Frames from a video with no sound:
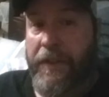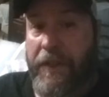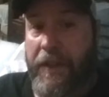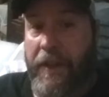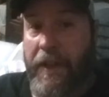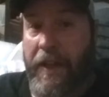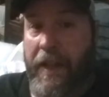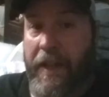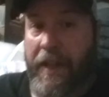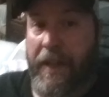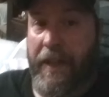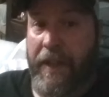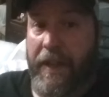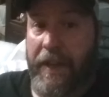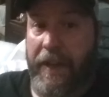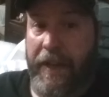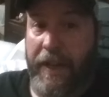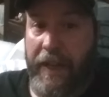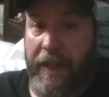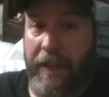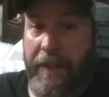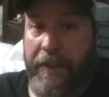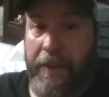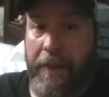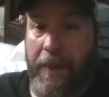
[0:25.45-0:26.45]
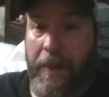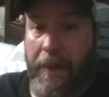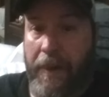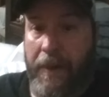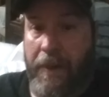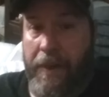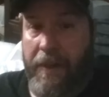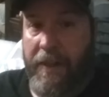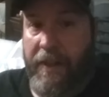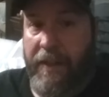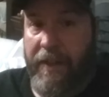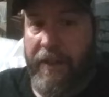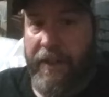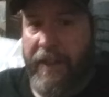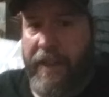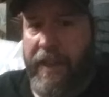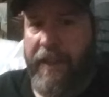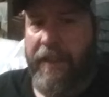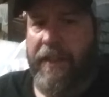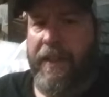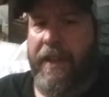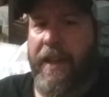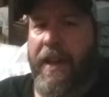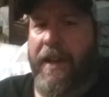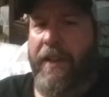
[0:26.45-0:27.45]
and
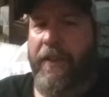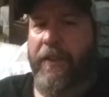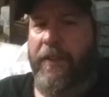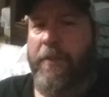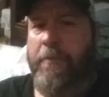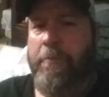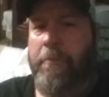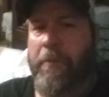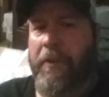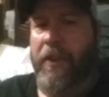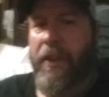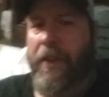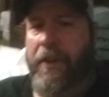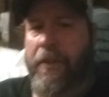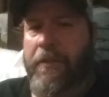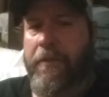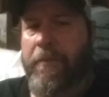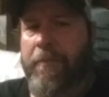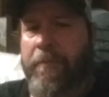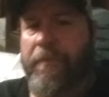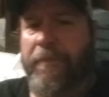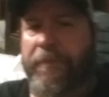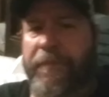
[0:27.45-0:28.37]
getting the guy to leave him alone.